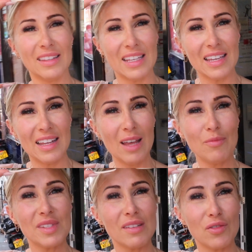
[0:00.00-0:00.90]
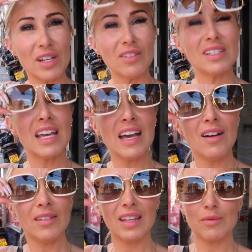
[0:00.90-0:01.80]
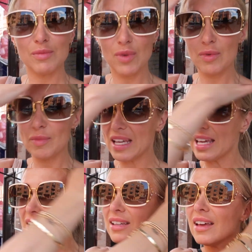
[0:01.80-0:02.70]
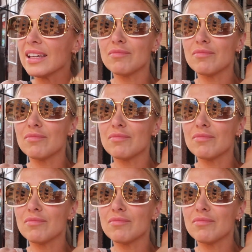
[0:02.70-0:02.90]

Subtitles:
the lumps have already gone down, and that was probably like